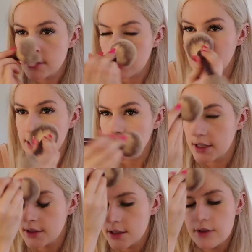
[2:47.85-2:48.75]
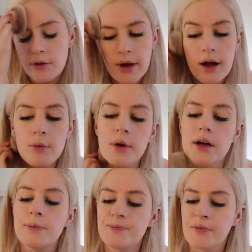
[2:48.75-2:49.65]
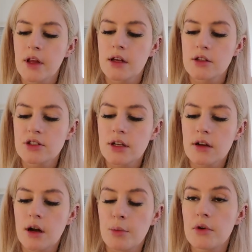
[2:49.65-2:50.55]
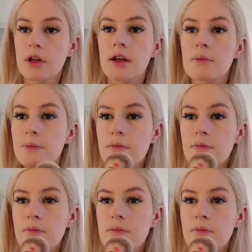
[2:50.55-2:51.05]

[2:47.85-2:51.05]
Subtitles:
something they're sensitive about, but there's like a couple like